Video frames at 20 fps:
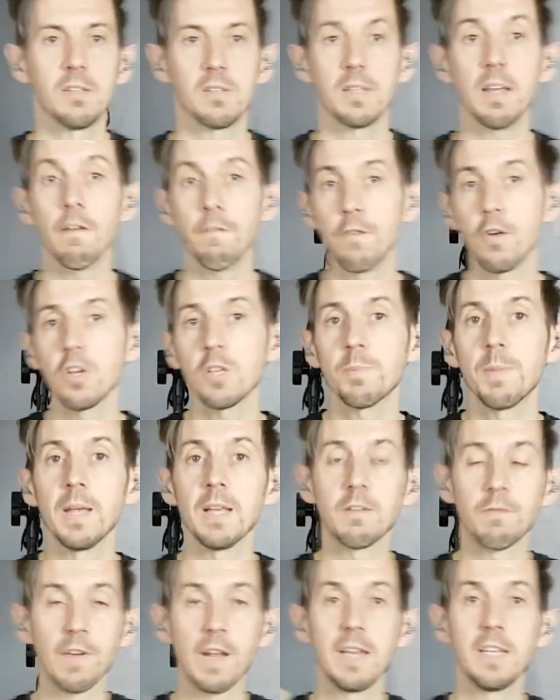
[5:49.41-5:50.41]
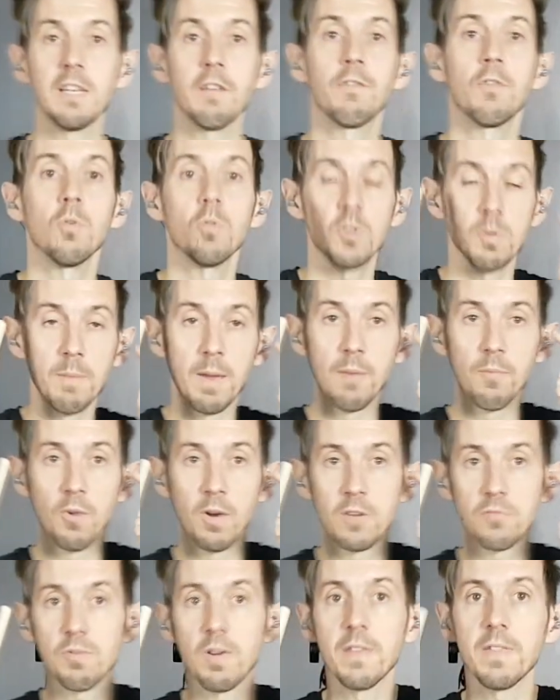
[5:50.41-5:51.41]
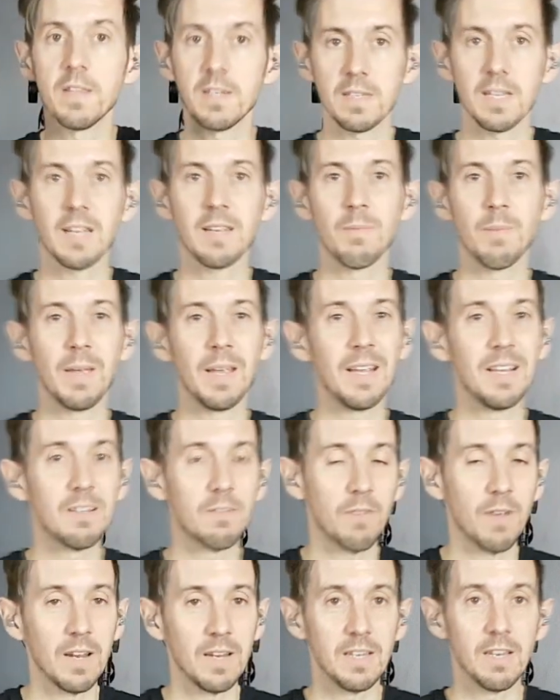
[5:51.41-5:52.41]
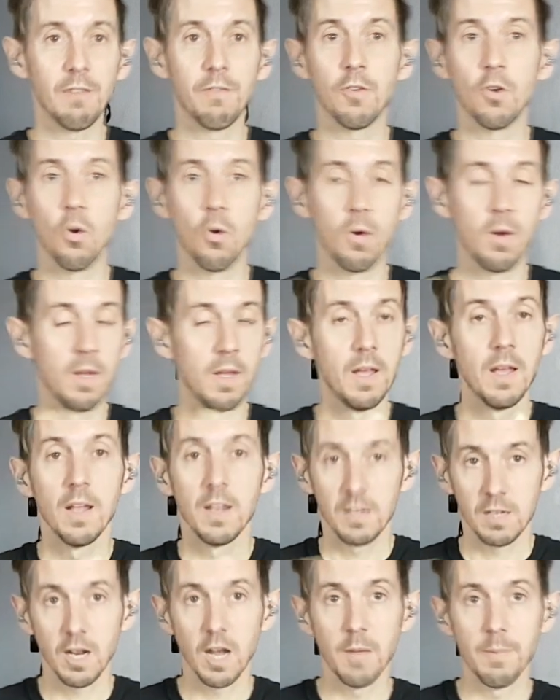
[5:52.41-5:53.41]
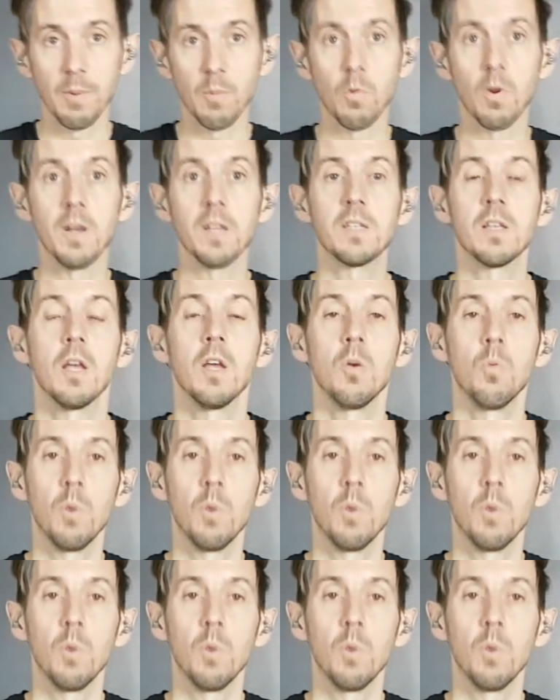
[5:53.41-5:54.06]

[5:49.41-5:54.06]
So that first bit is fairly difficult to memorize, right? The second bit is fairly difficult timing-wise.